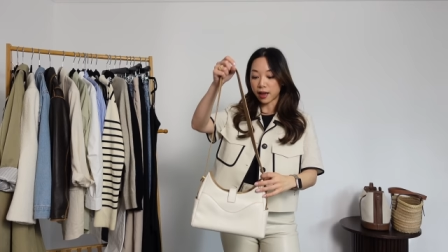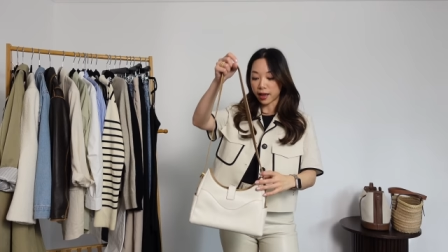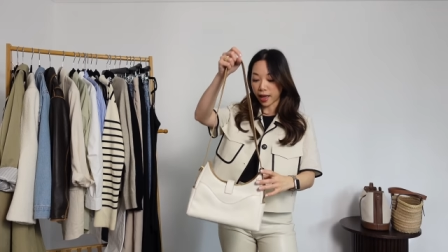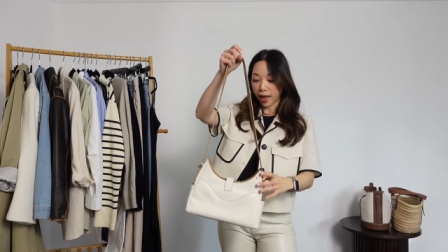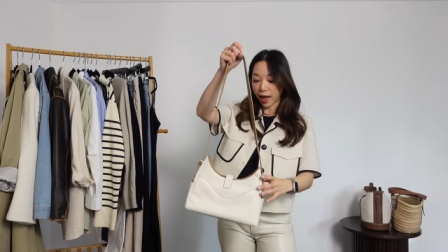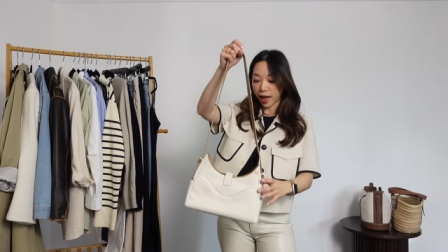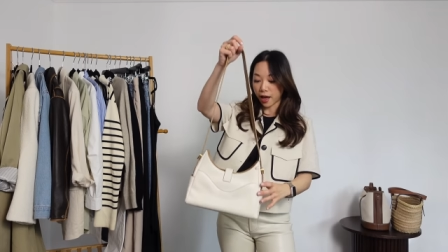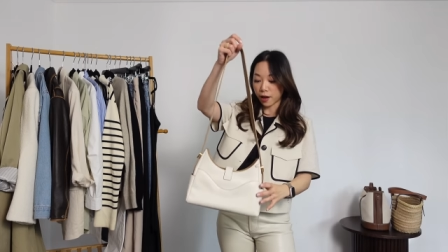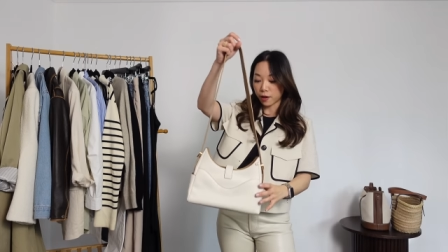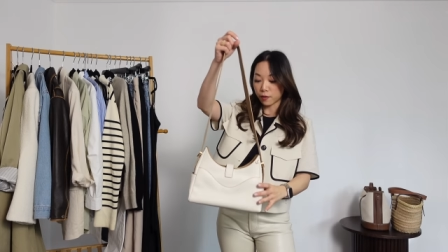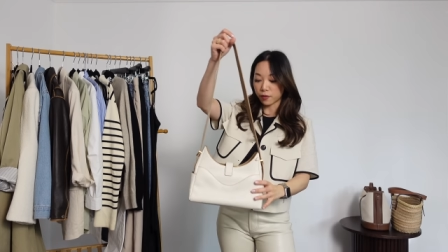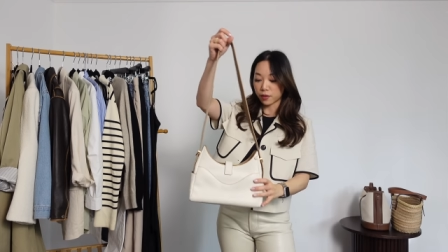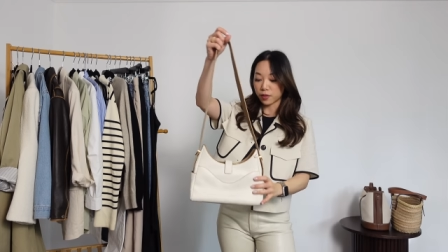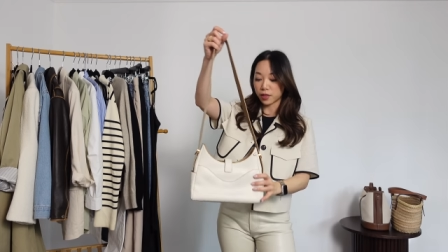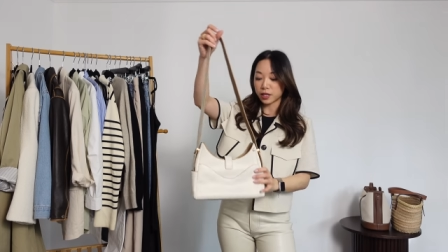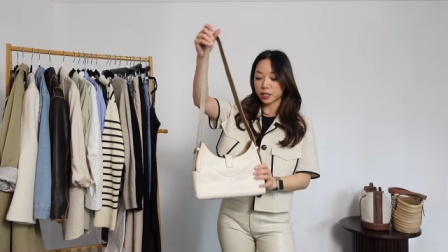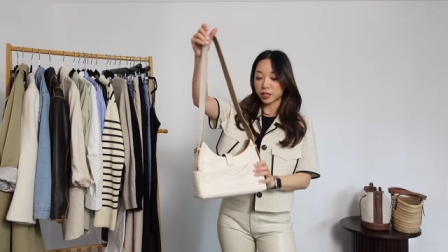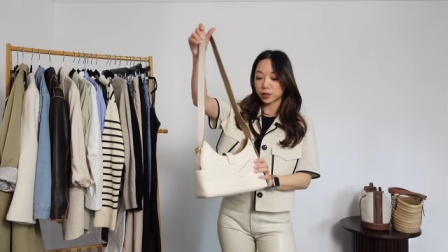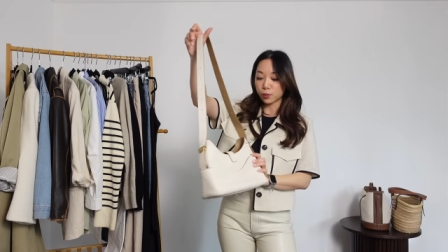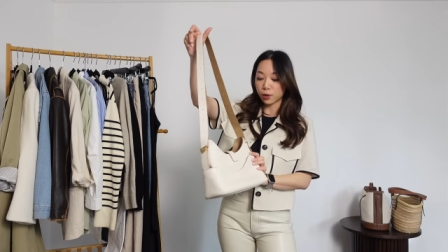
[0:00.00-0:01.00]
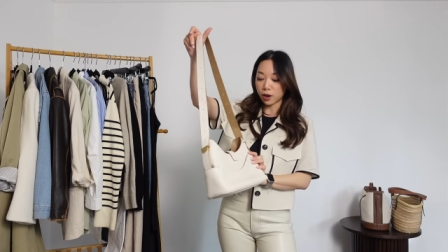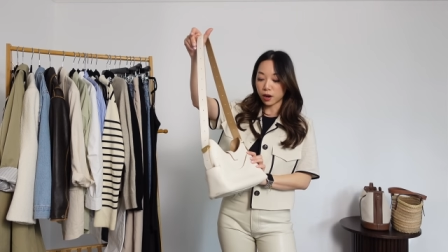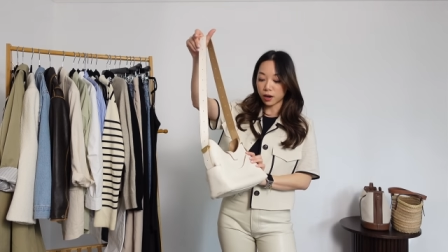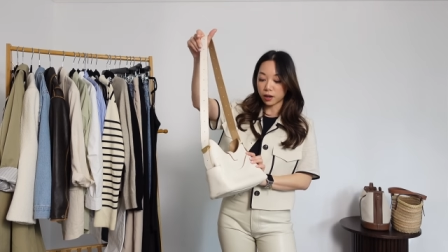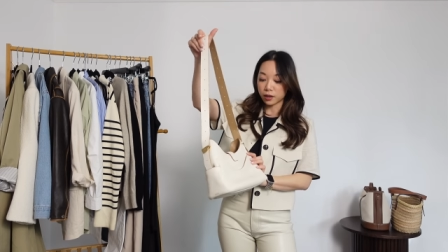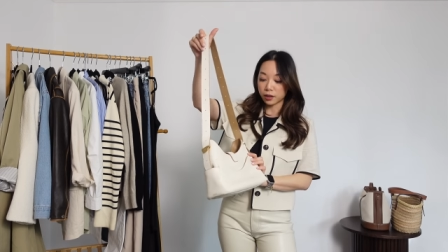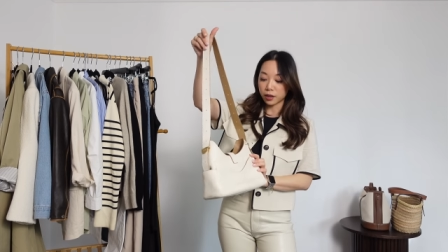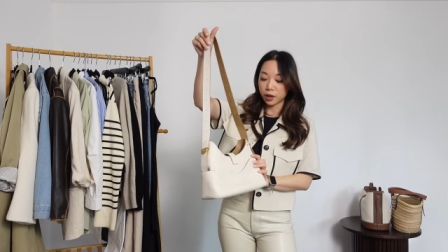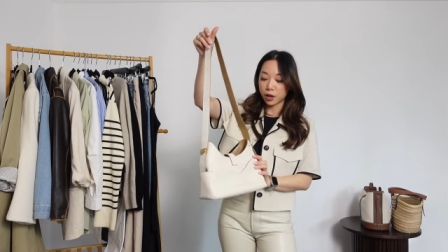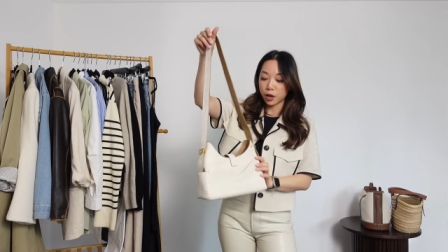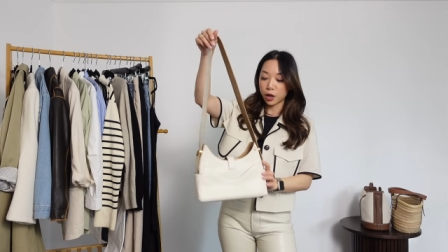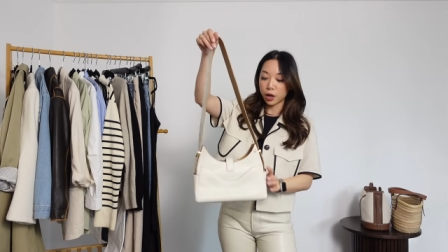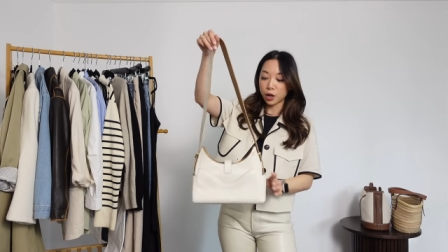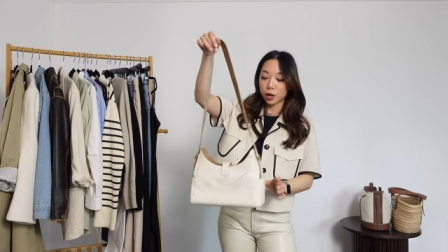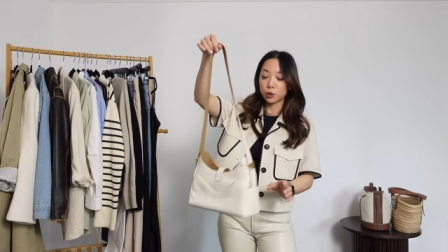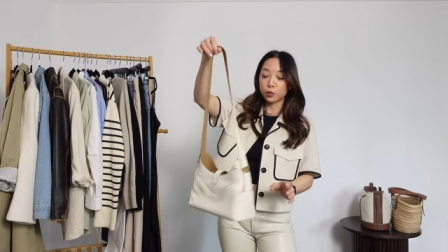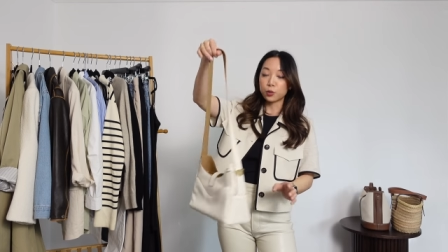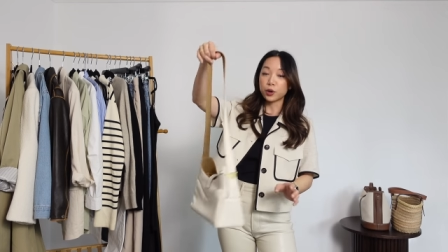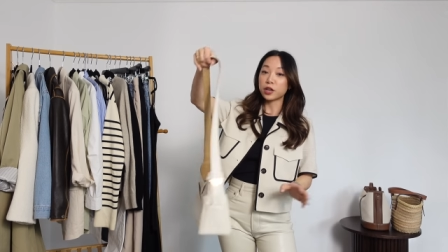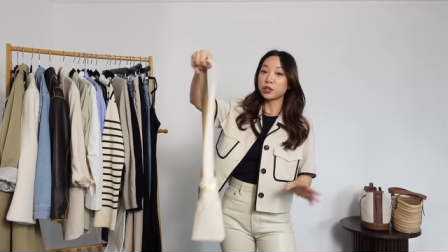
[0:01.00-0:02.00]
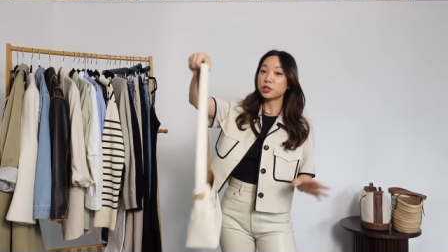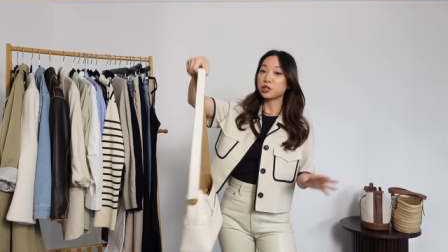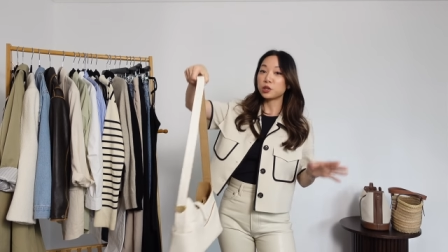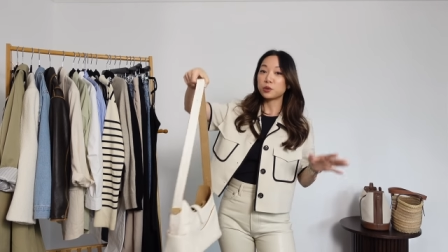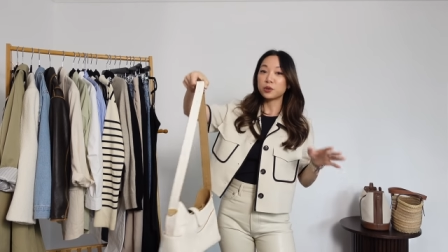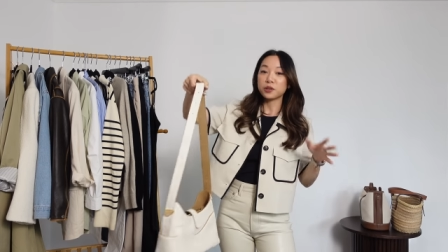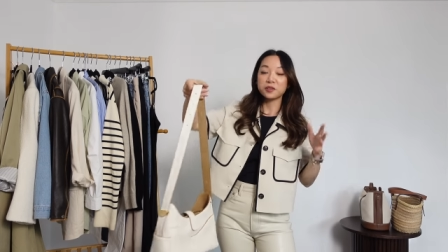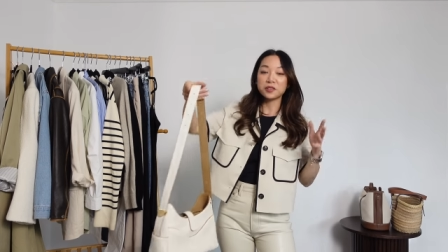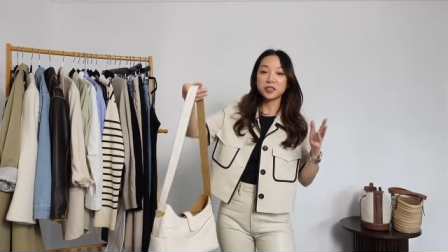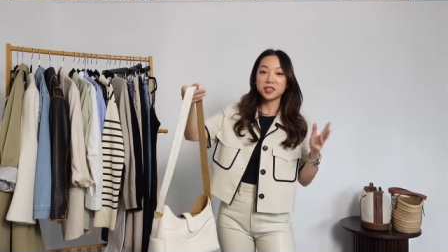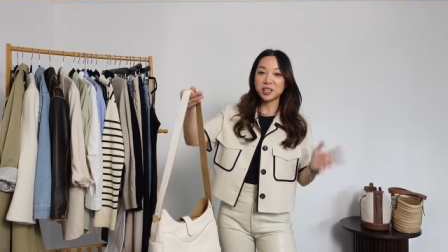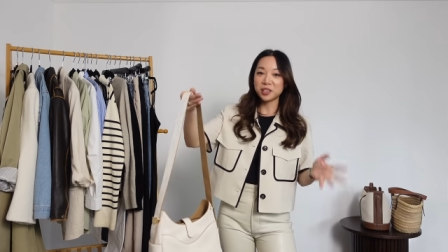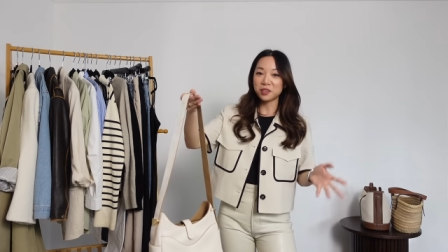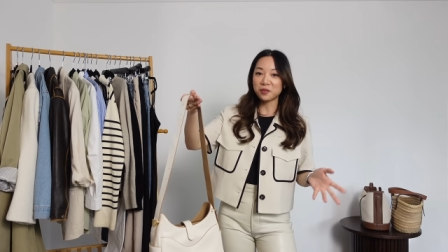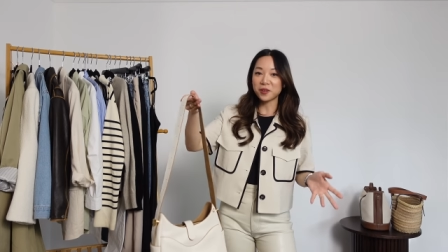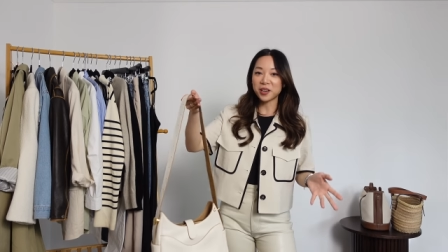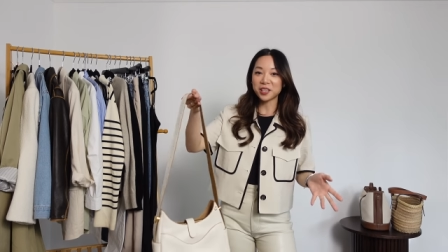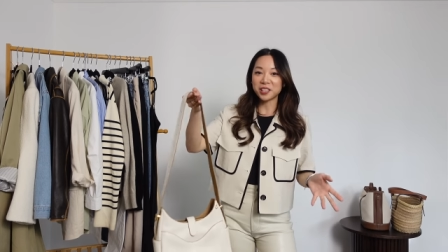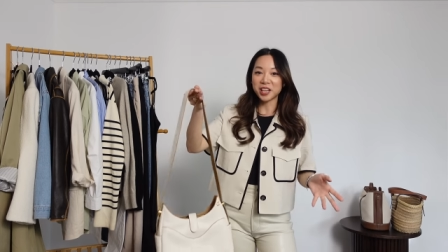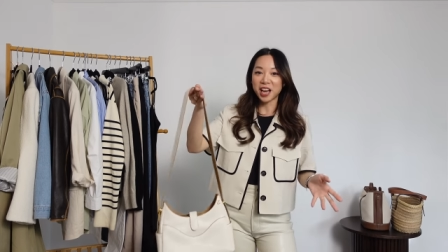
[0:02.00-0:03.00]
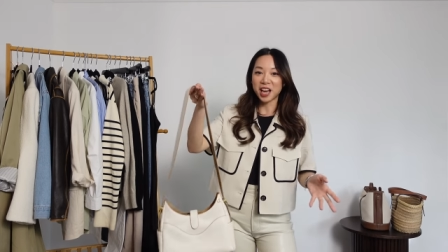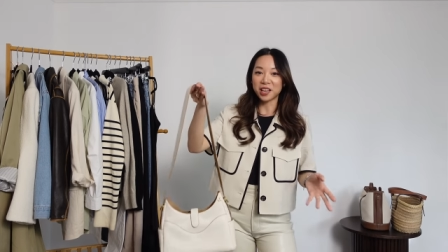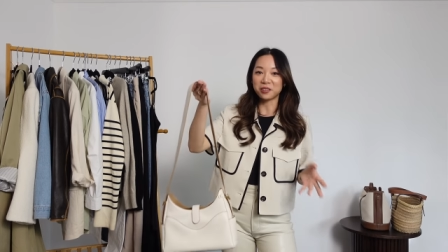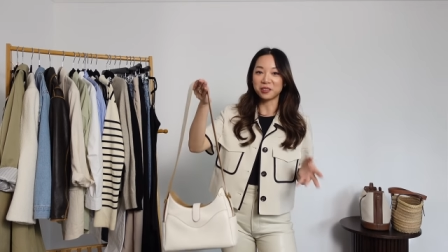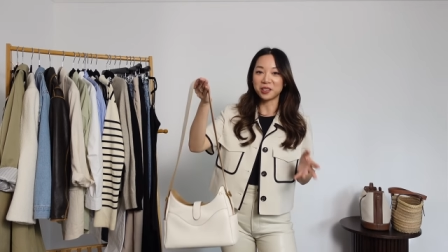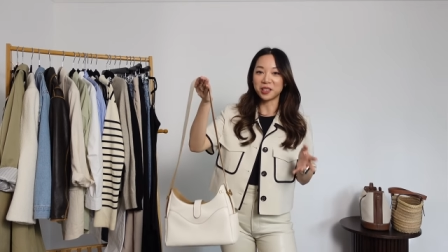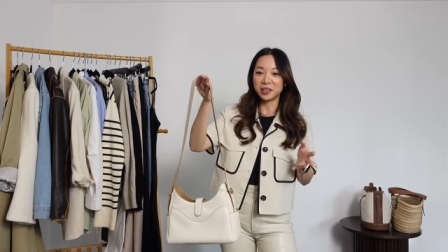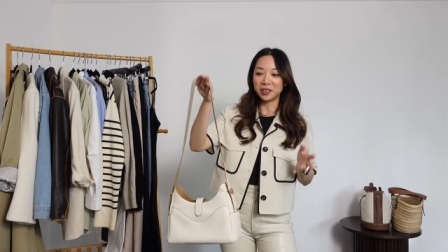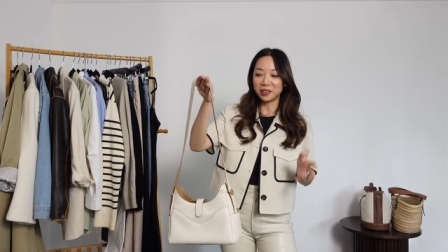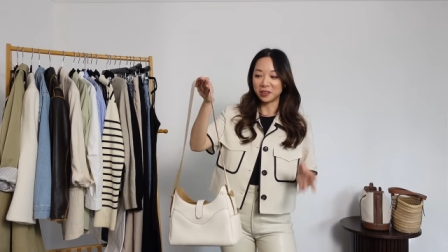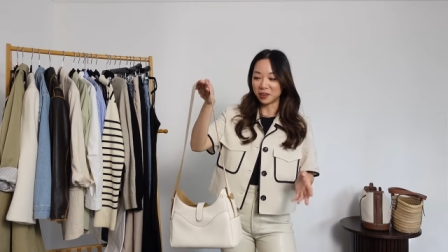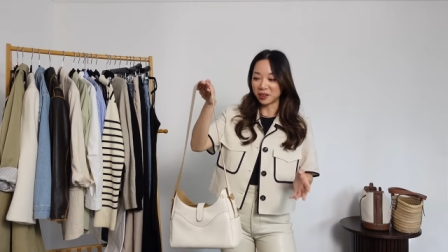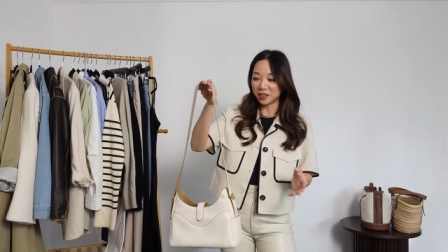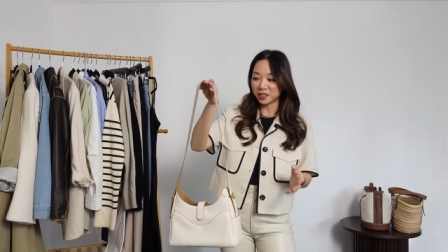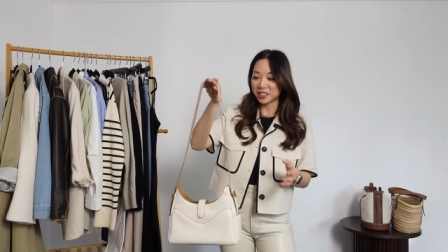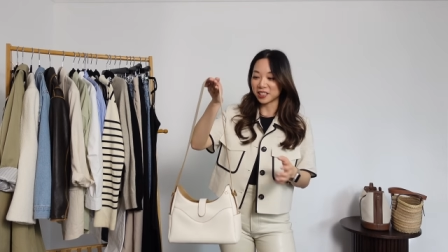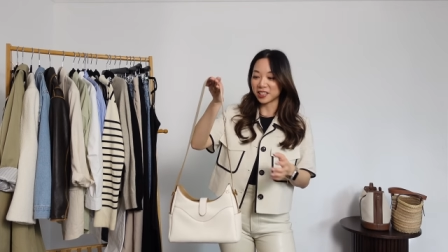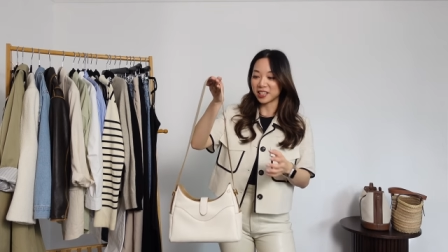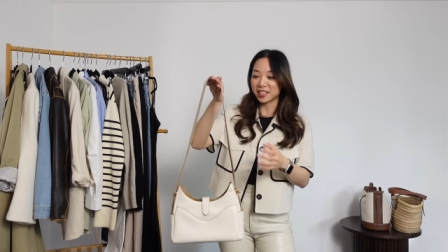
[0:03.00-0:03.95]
I have this one, which you would have seen on my channel a lot.